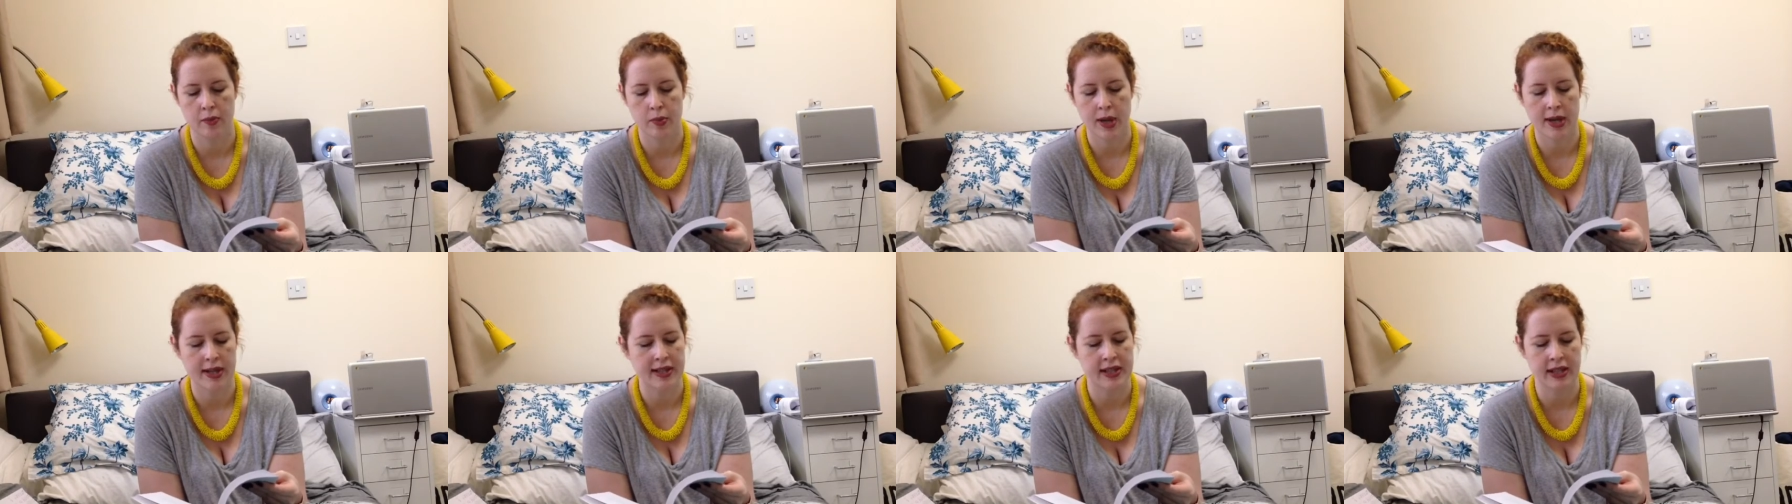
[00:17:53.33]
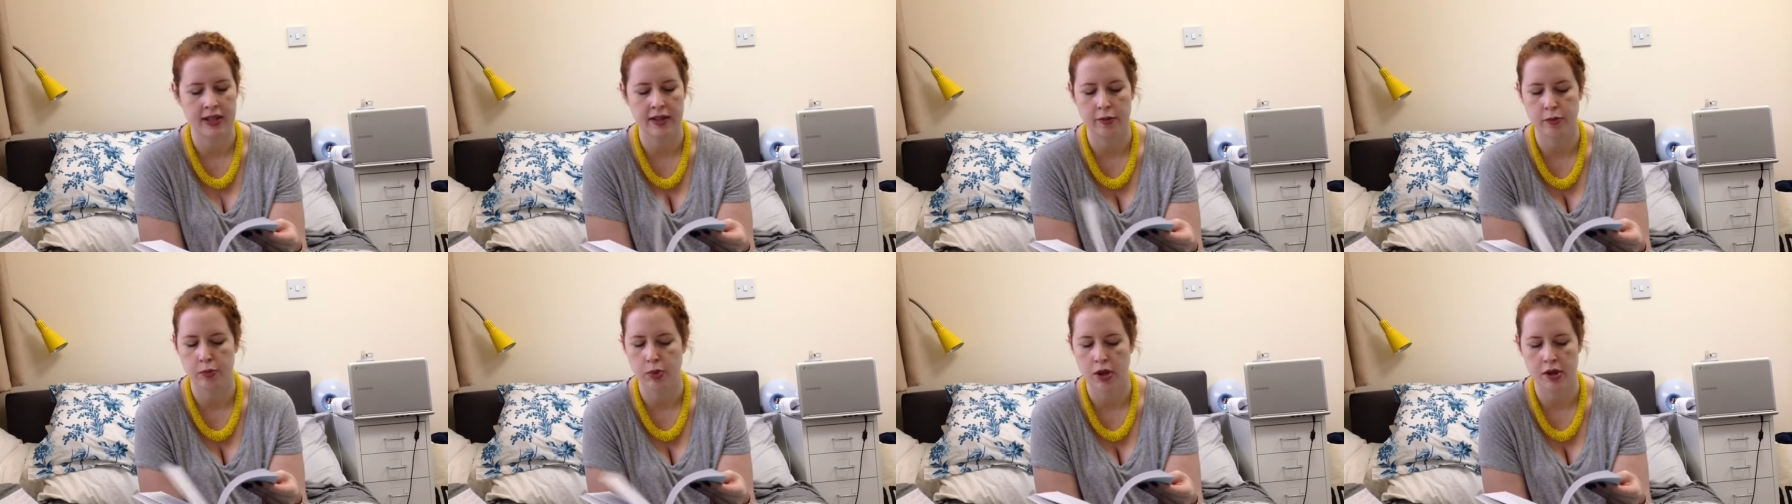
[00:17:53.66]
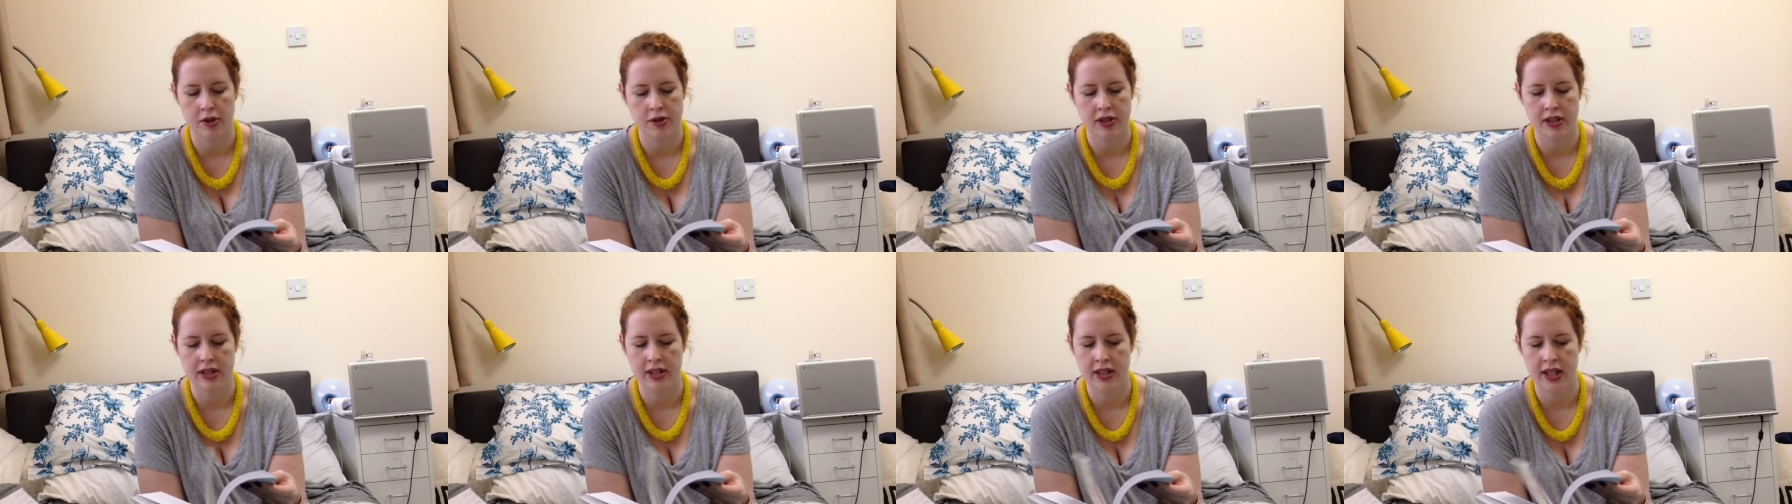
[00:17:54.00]
breakdown of
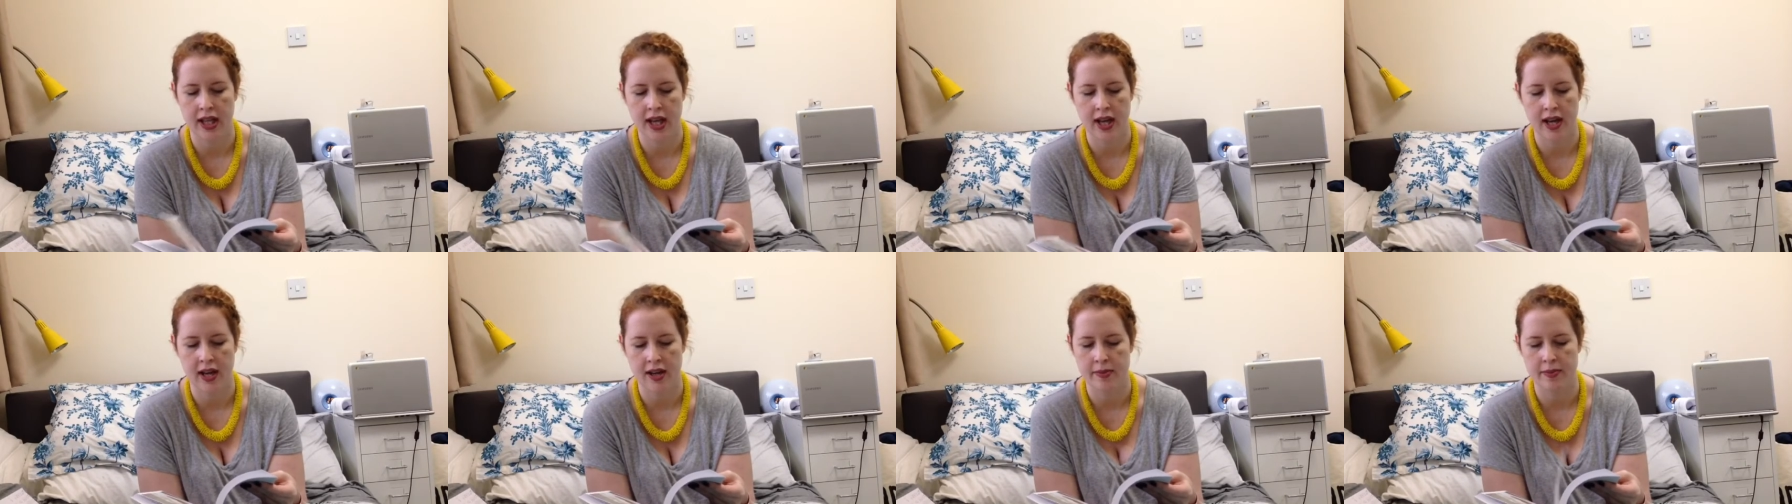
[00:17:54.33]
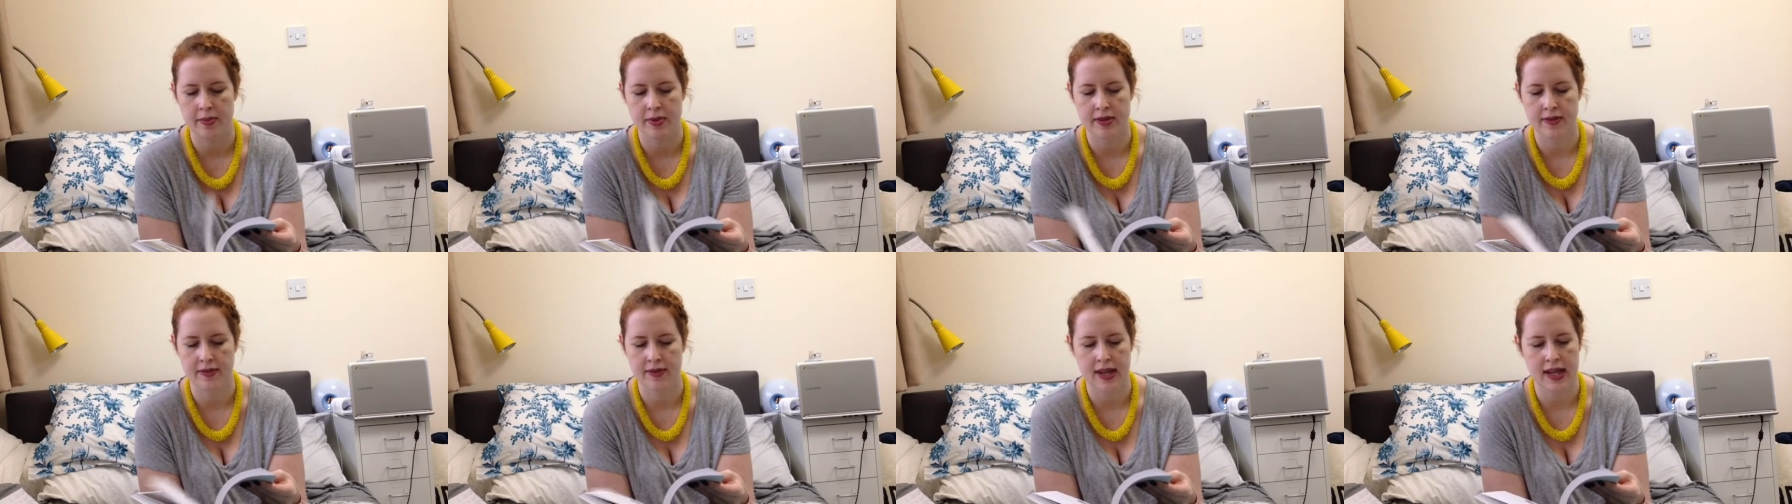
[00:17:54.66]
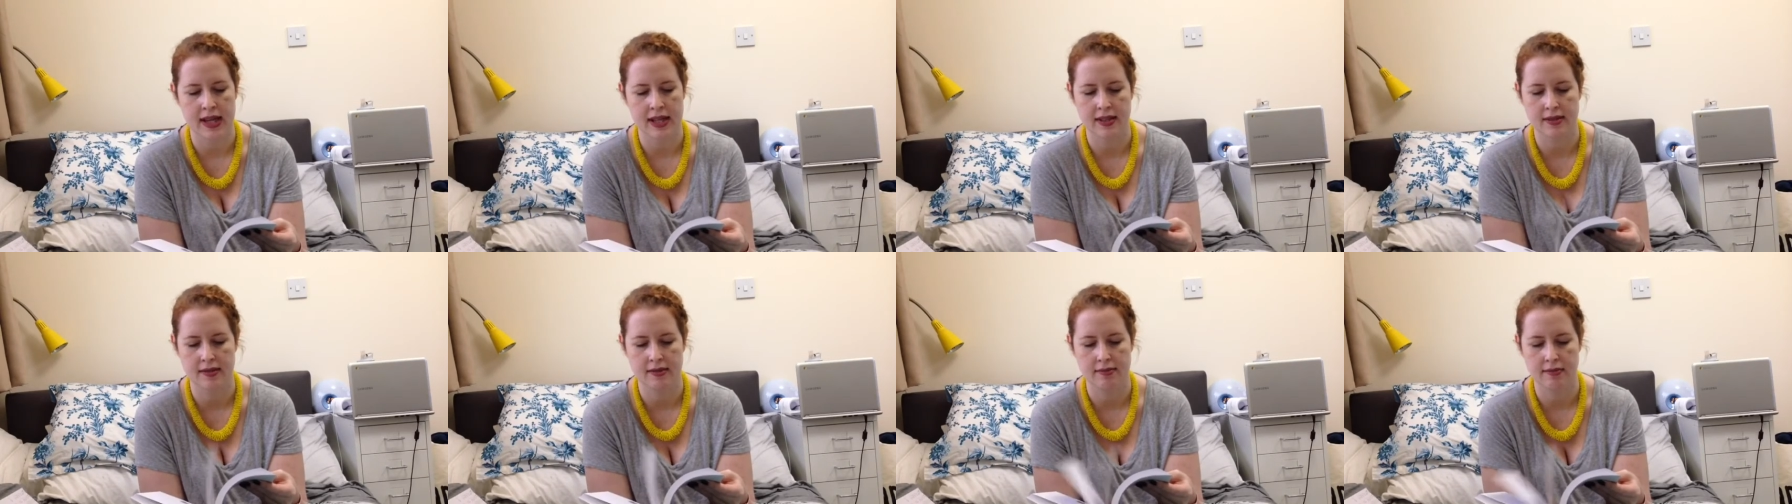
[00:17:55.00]
protein, carbs,
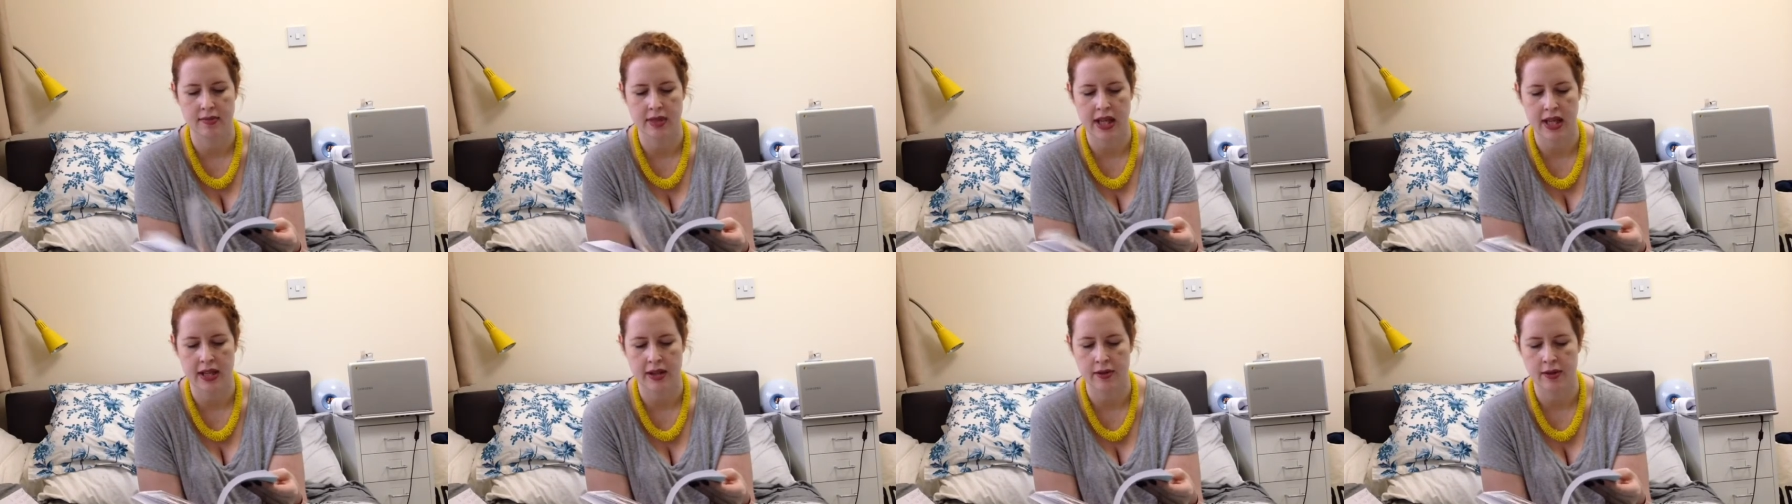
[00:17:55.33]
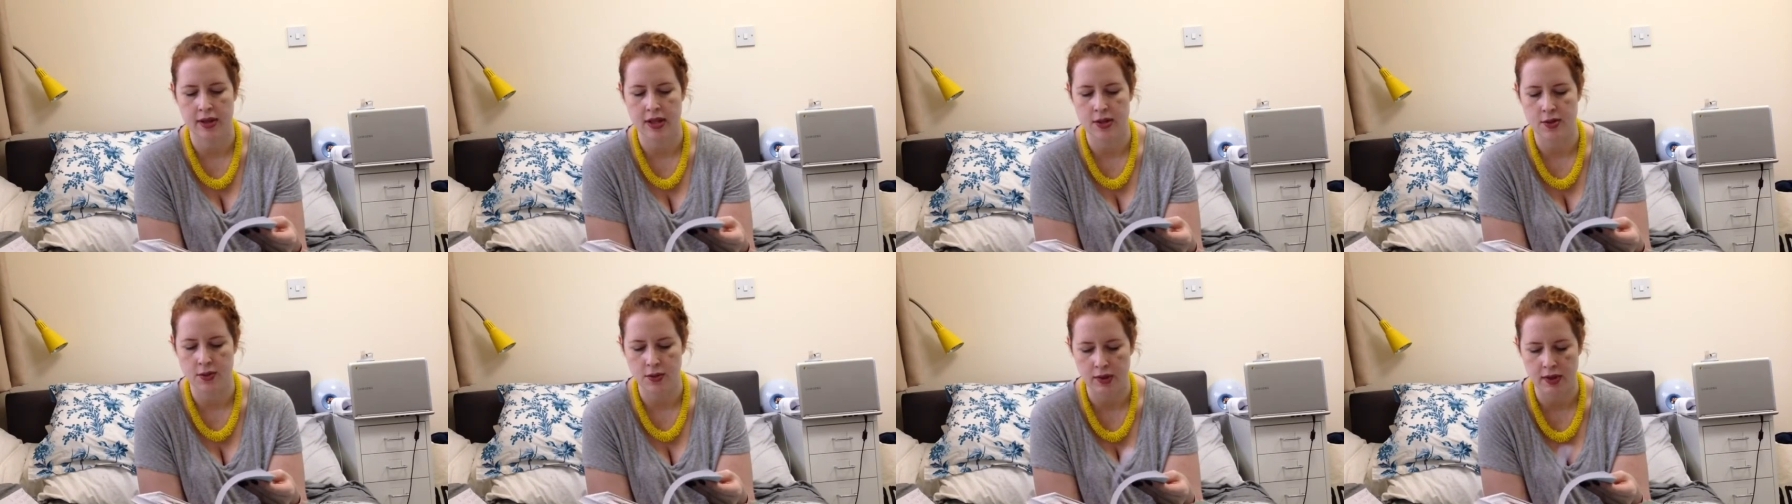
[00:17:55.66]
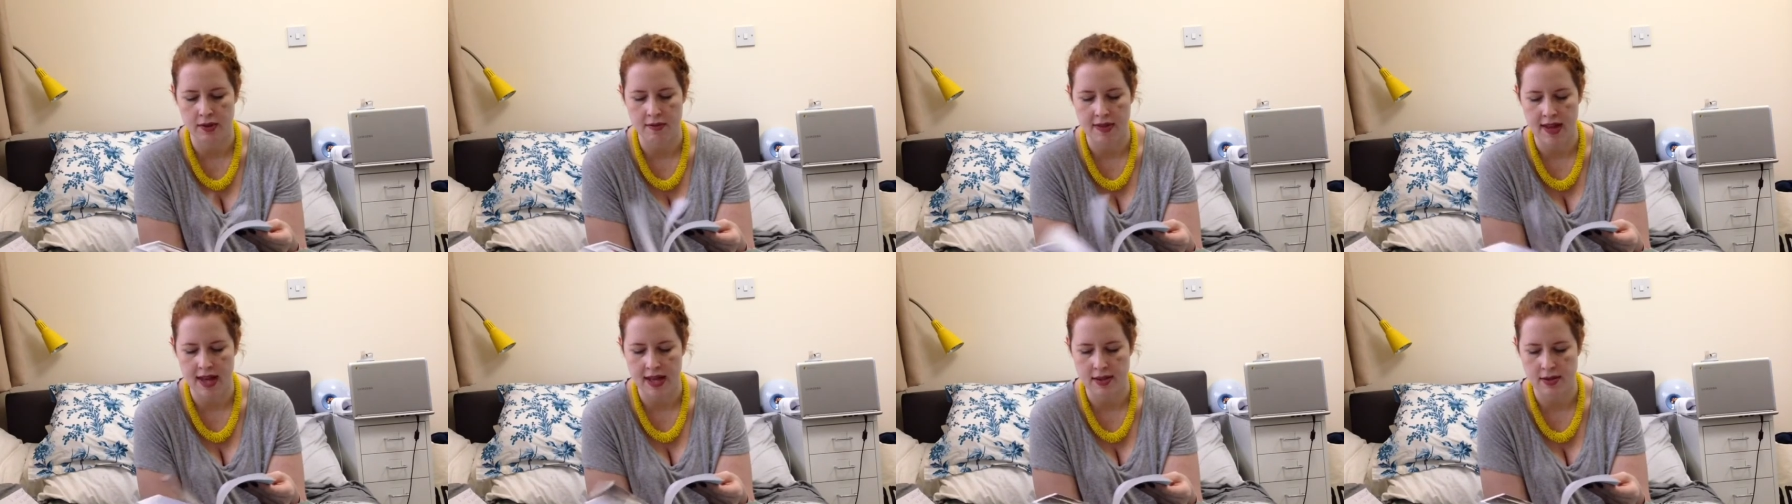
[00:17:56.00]
fat, calories, all
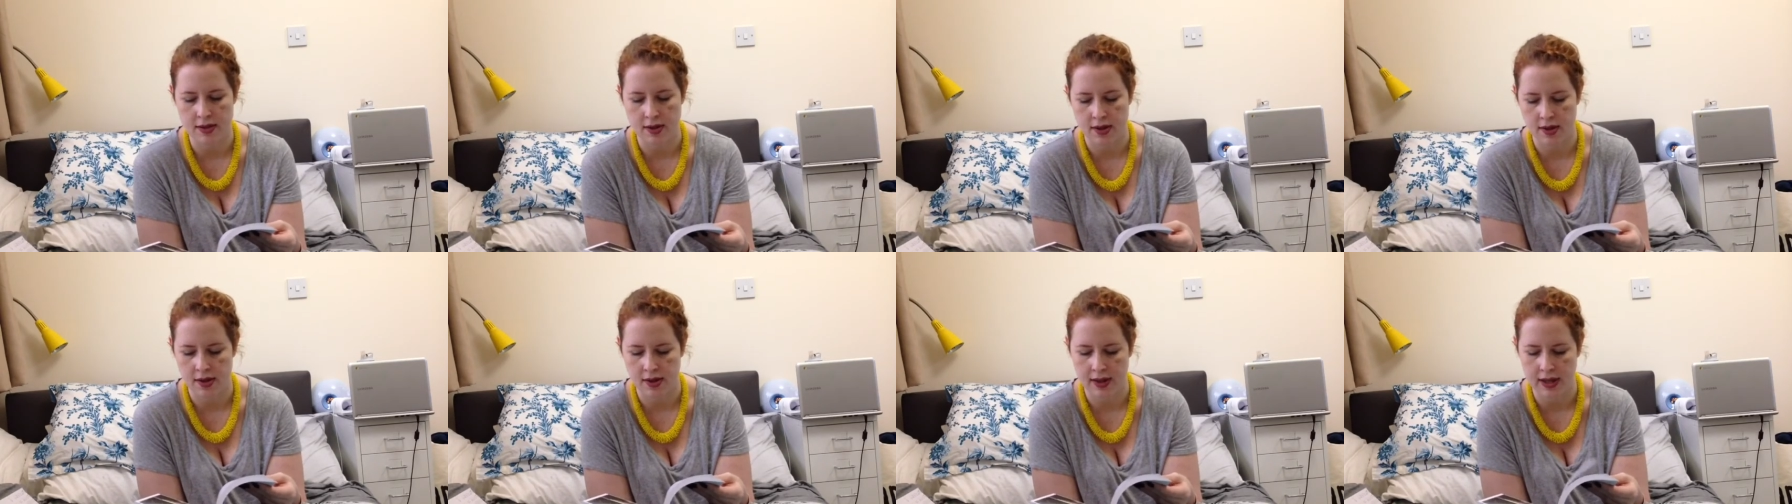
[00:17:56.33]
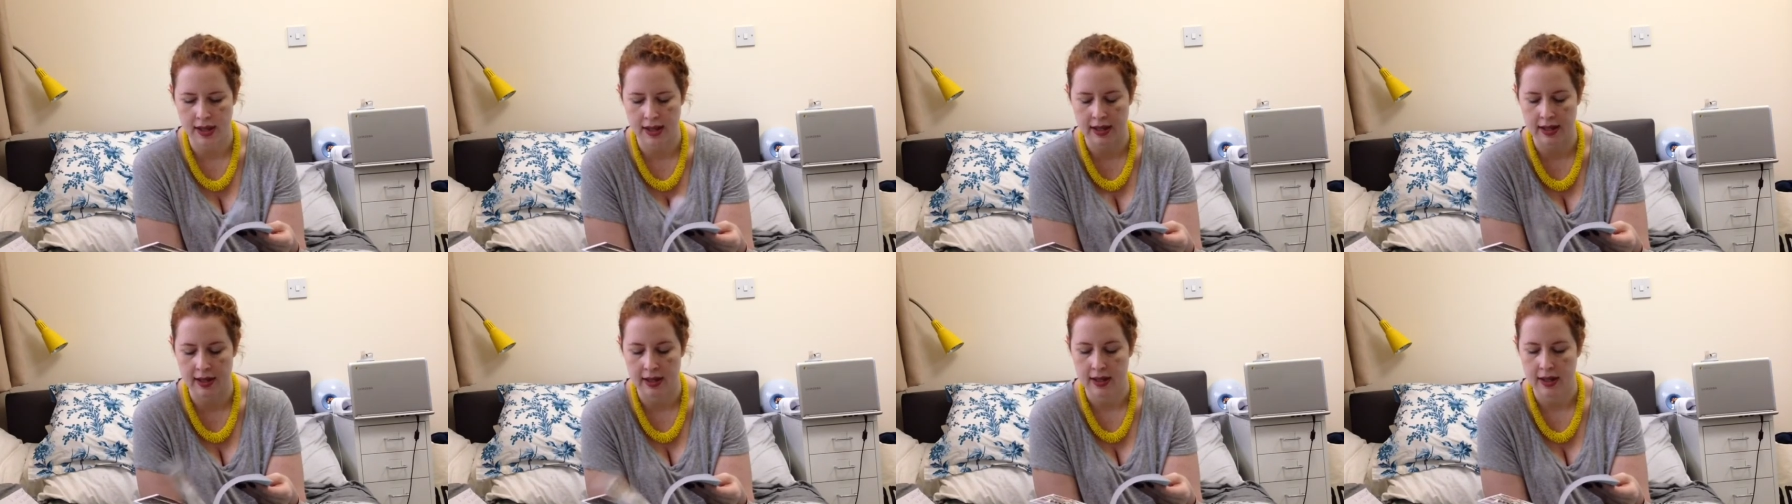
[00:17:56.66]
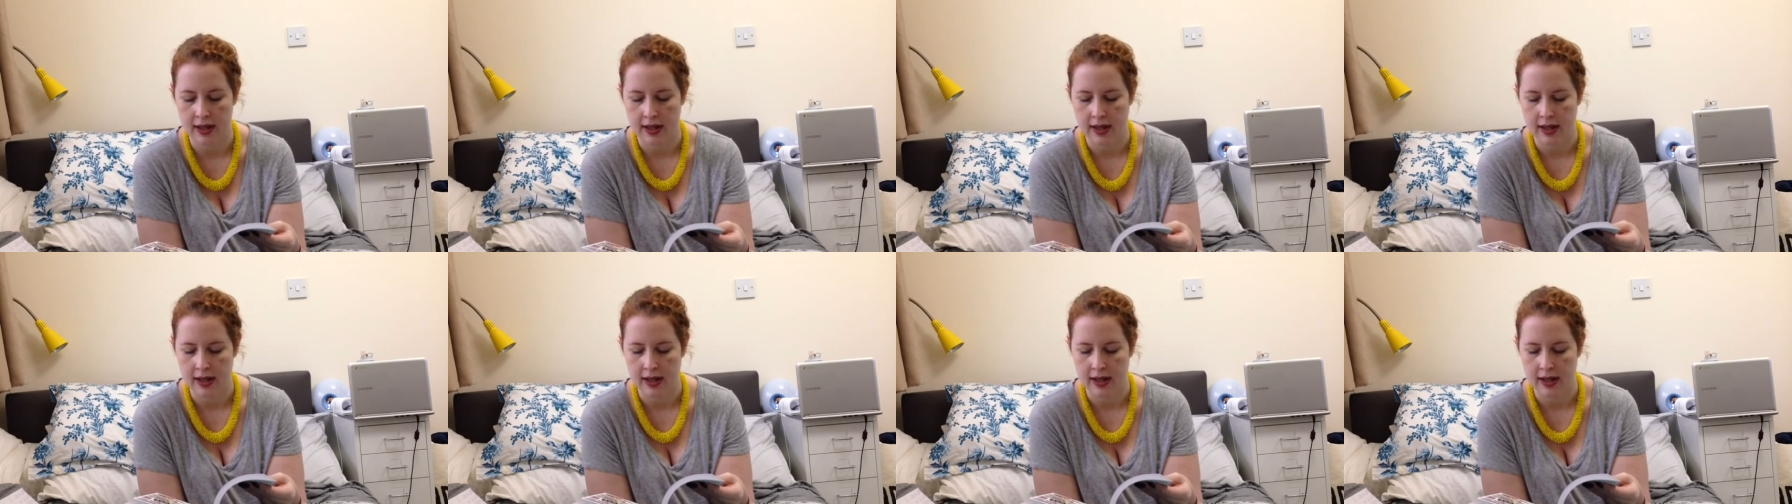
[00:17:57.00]
of that sort of thing,